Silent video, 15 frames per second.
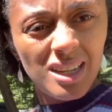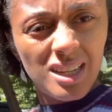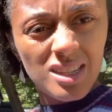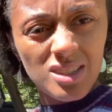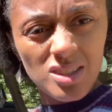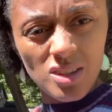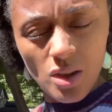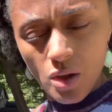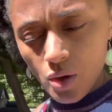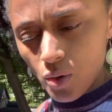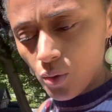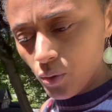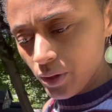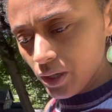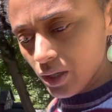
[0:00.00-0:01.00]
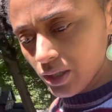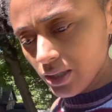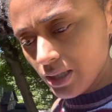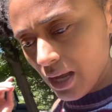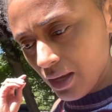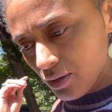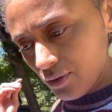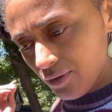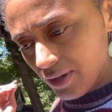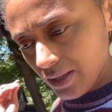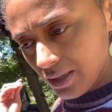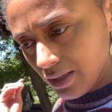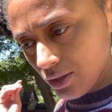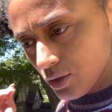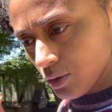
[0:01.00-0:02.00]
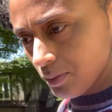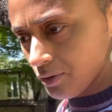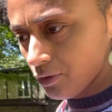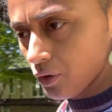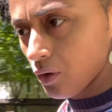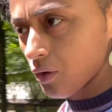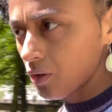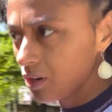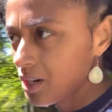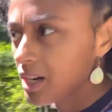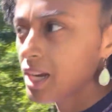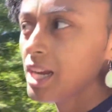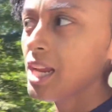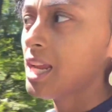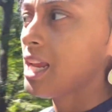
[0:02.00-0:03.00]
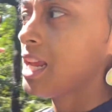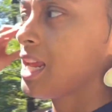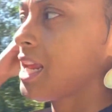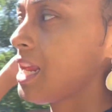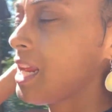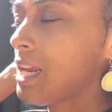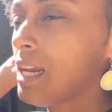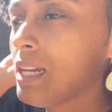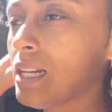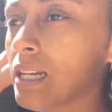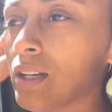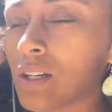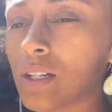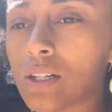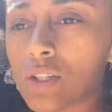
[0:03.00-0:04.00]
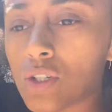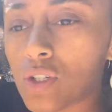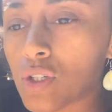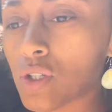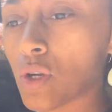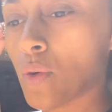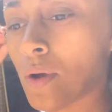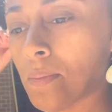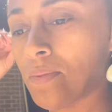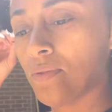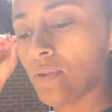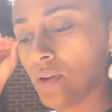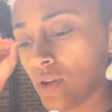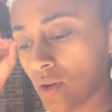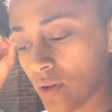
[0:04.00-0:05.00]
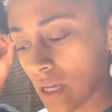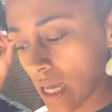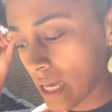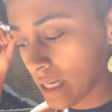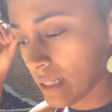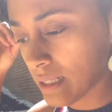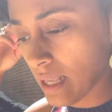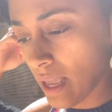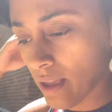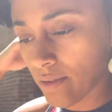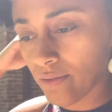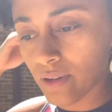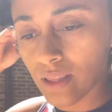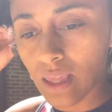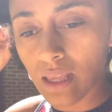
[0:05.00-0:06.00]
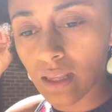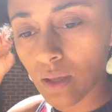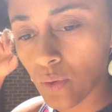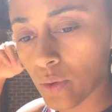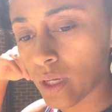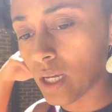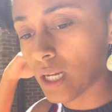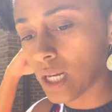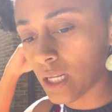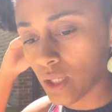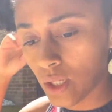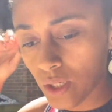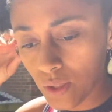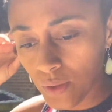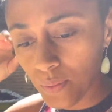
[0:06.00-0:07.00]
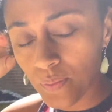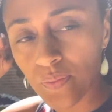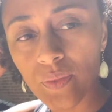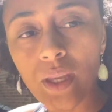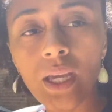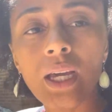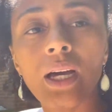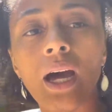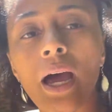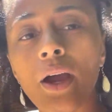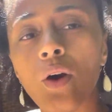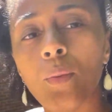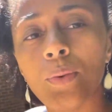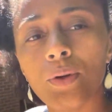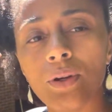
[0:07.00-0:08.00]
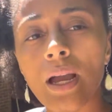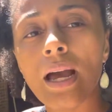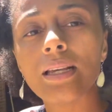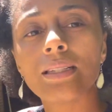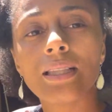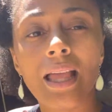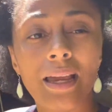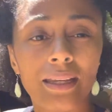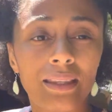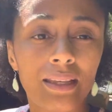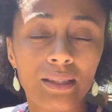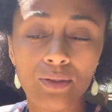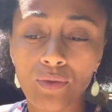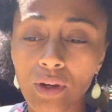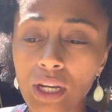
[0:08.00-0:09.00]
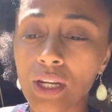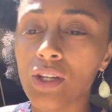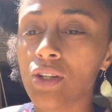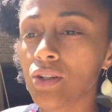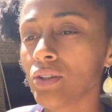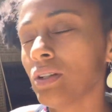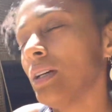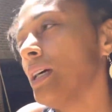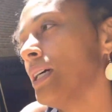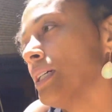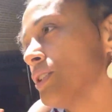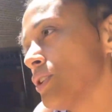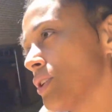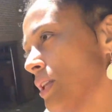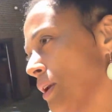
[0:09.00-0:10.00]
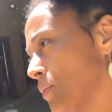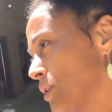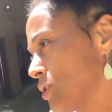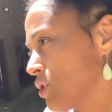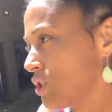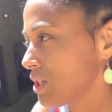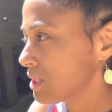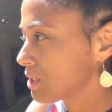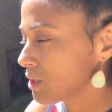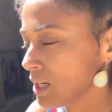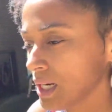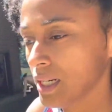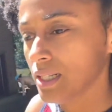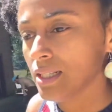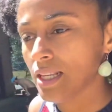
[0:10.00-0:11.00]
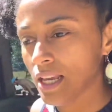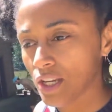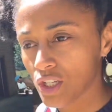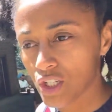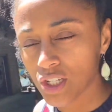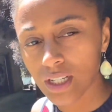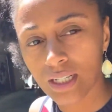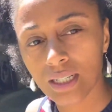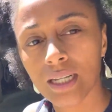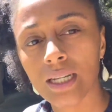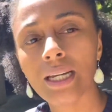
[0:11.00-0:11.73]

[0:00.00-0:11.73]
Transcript: So we're gonna start to fix the Subi Floor and i'm gonna show up for you guys everything that we're gonna do i hope you guys like this video today was just organization